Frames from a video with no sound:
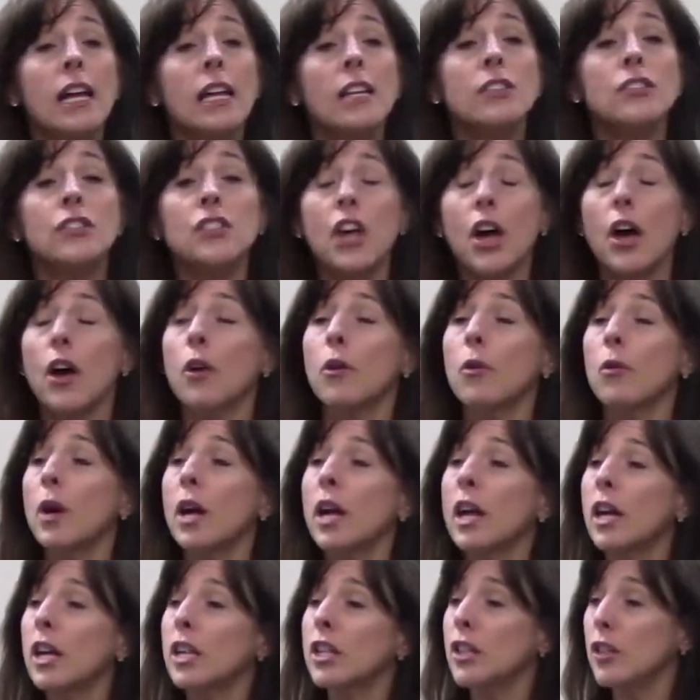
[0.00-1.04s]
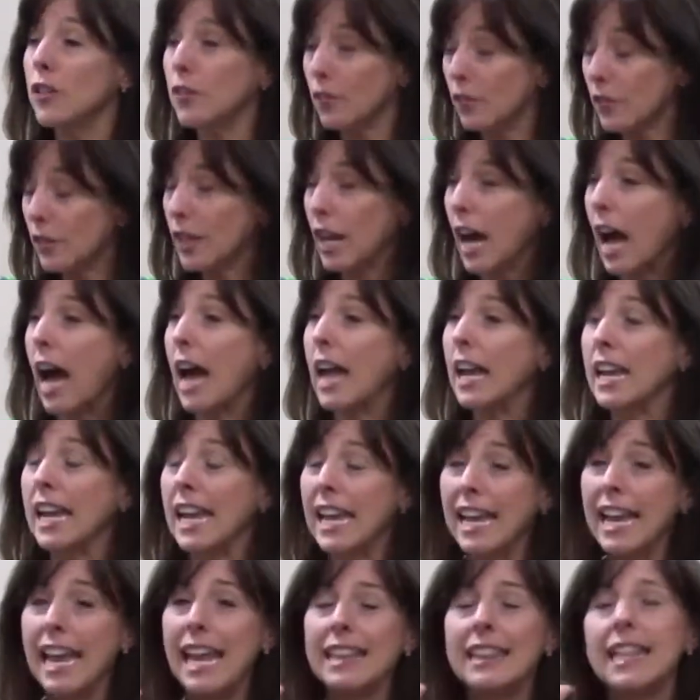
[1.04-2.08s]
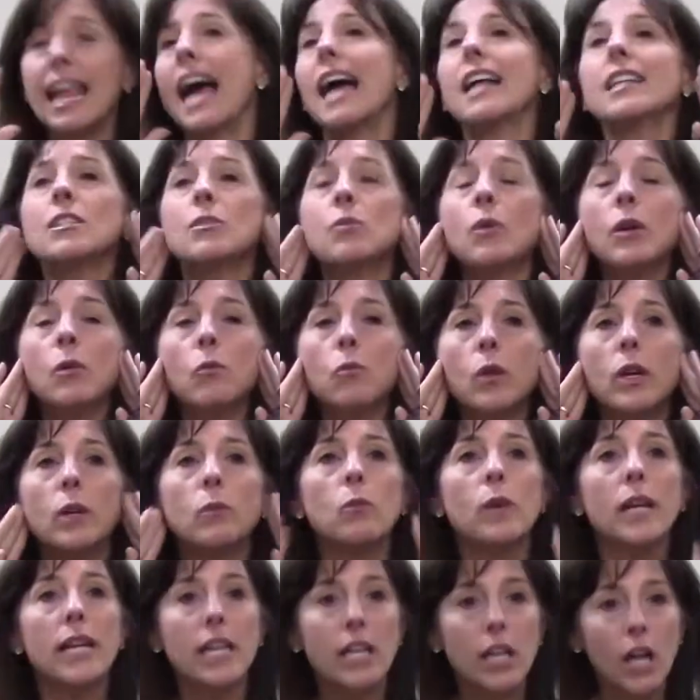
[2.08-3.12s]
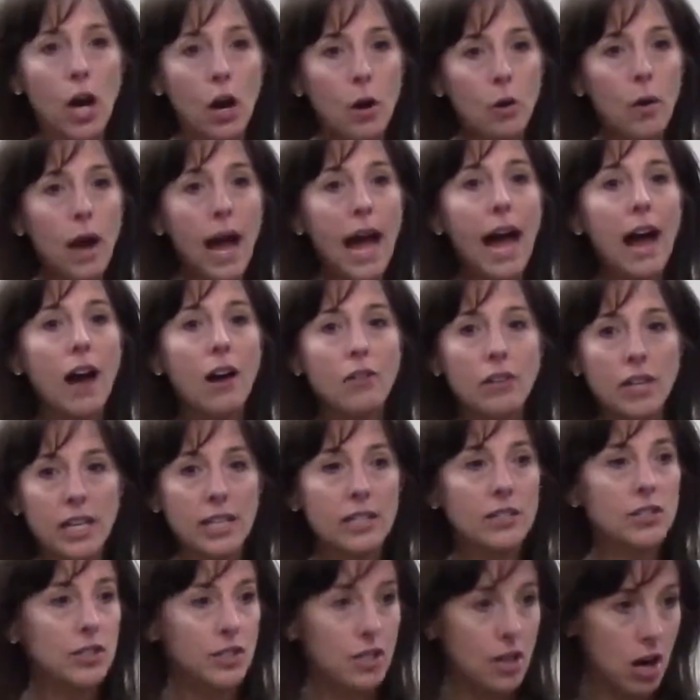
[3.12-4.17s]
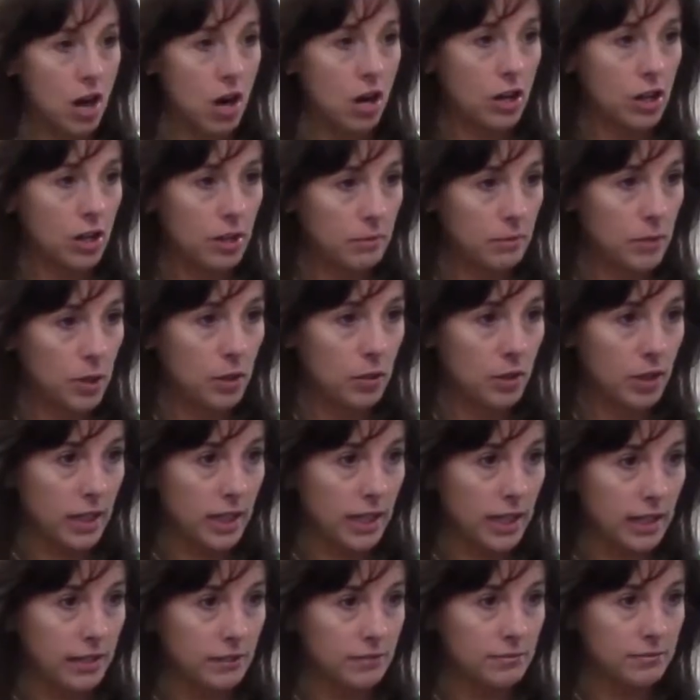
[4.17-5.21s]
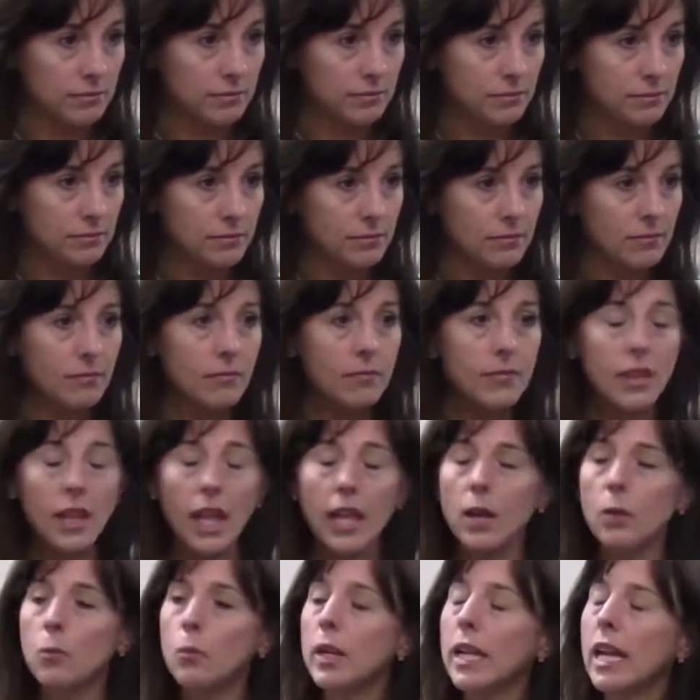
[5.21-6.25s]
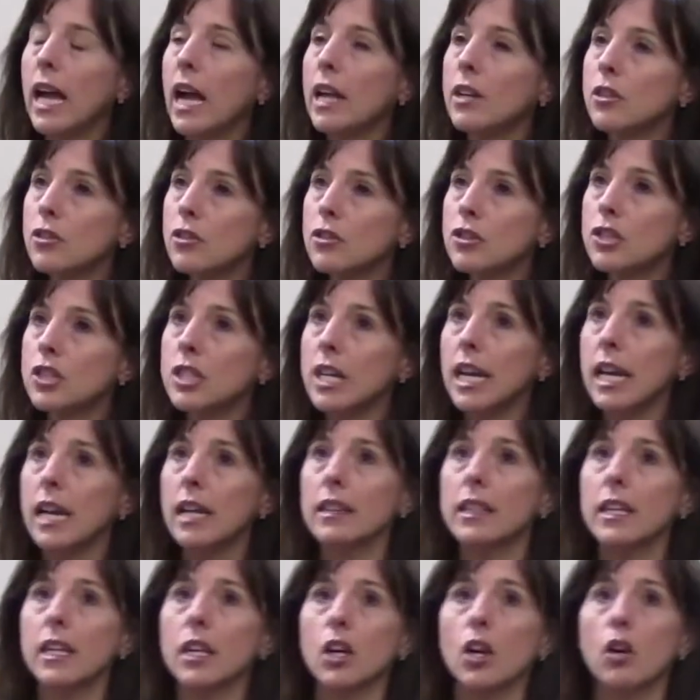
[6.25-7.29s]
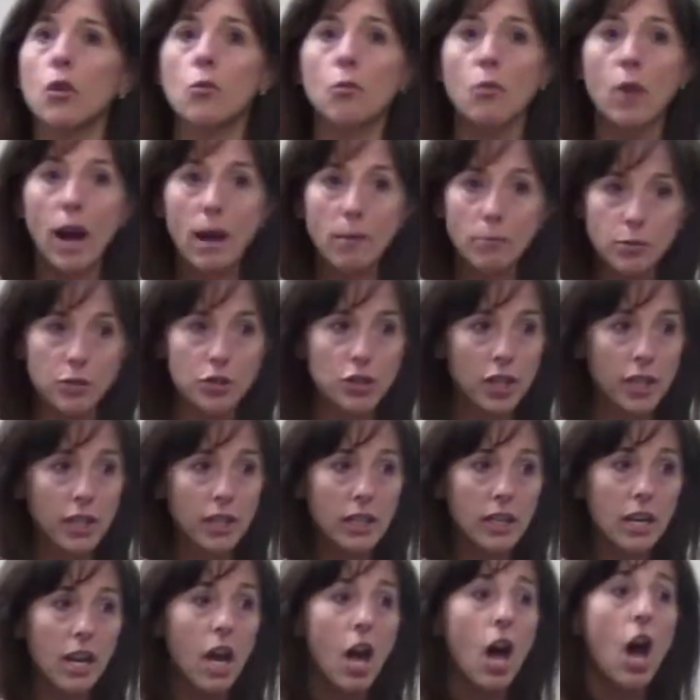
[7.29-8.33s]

So you've got, and that's what, when we go out into our community and we understand the corruption